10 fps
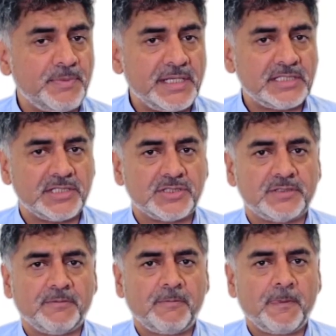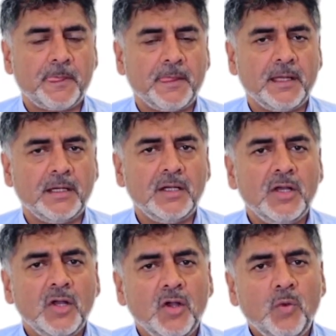basis.
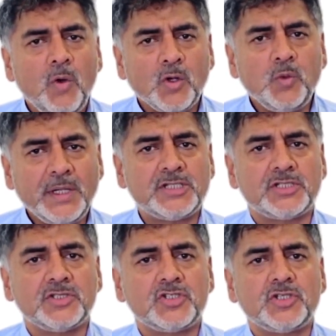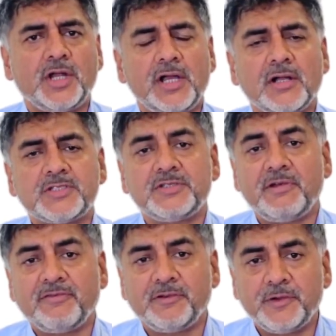What questions should I ask the
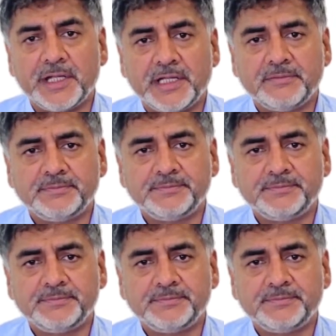referee?